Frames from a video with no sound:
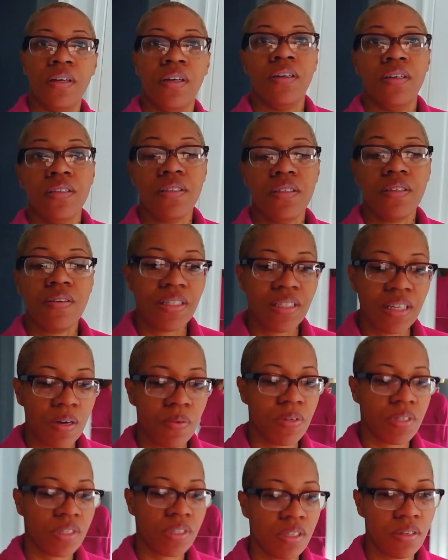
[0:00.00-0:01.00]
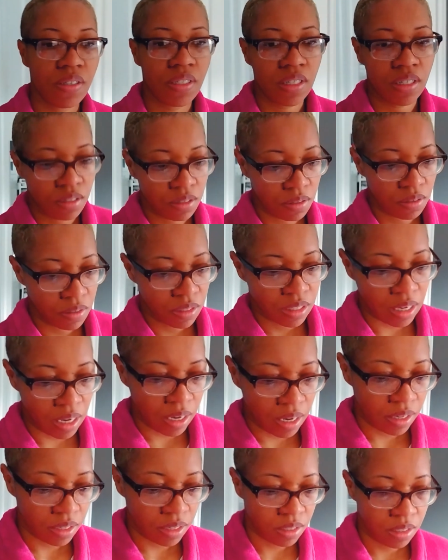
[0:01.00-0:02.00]
So as I was nursing
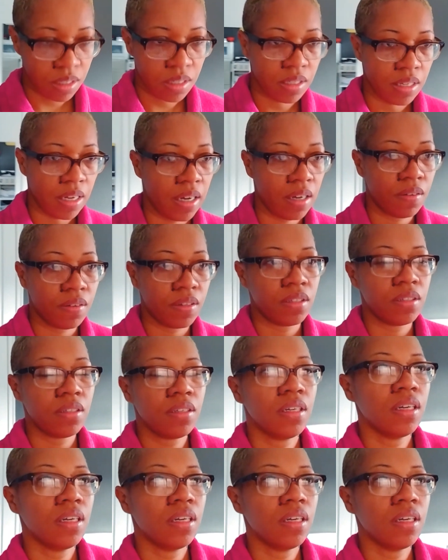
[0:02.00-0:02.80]
Josiah just now and